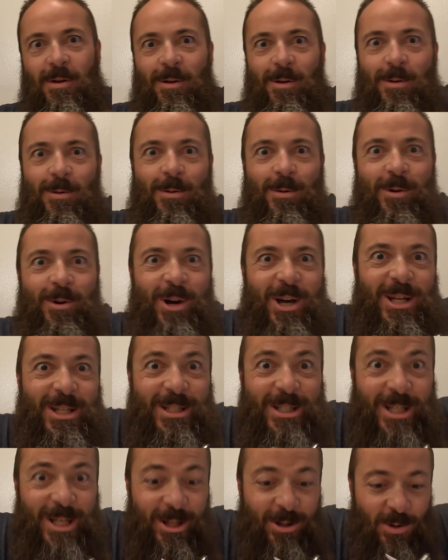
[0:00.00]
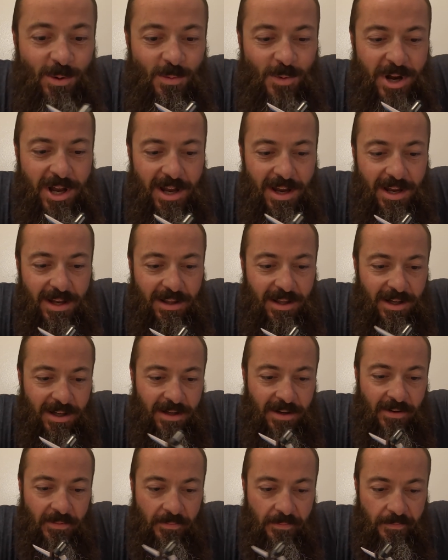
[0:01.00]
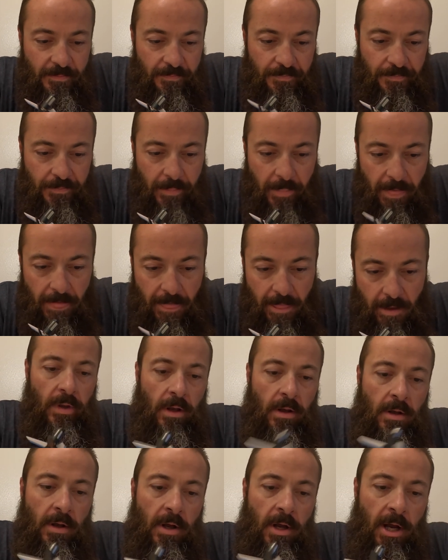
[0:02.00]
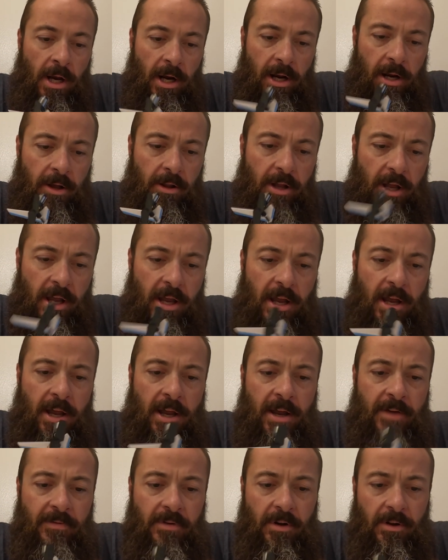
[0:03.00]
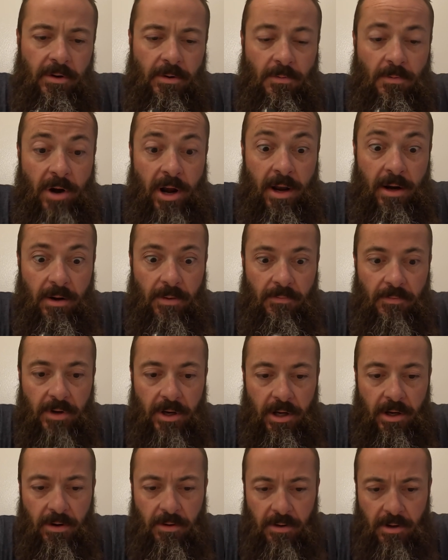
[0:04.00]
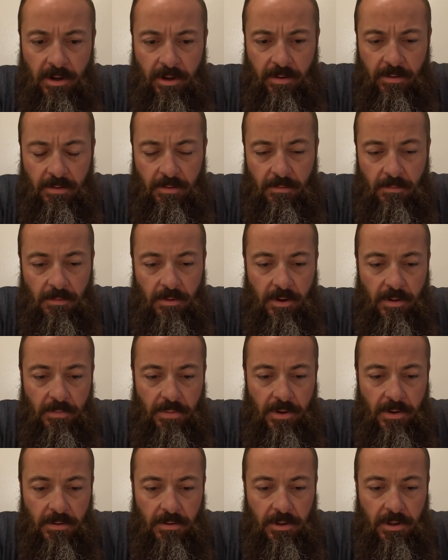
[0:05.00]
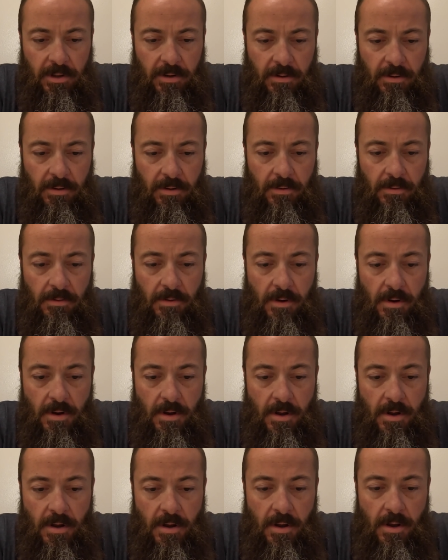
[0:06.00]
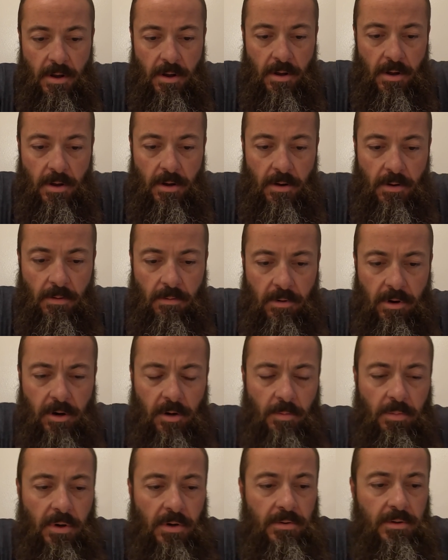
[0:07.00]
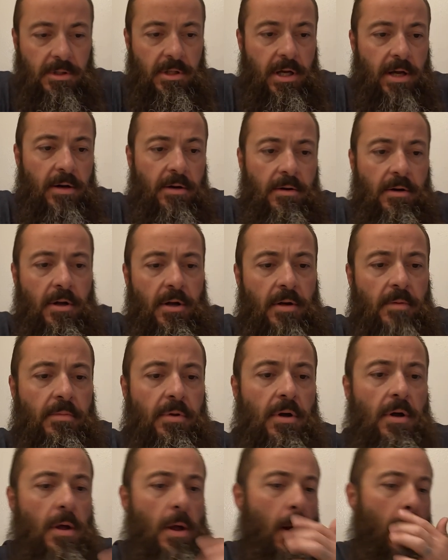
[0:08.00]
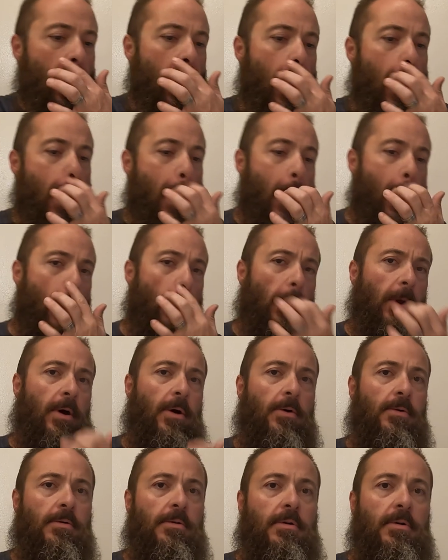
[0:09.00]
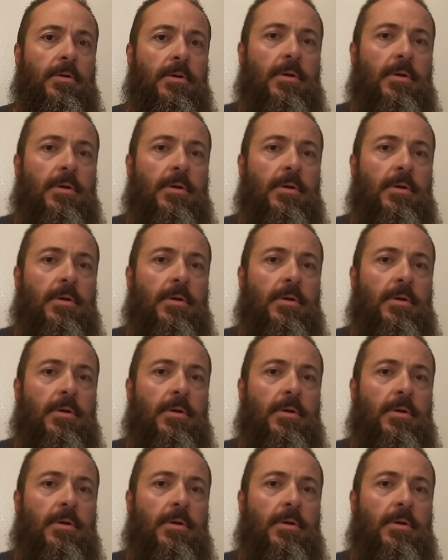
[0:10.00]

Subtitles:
you guys get to wait, huh? And I know I have another random video that I want to post. I don't know when I'll post that or not, but okay, here we go.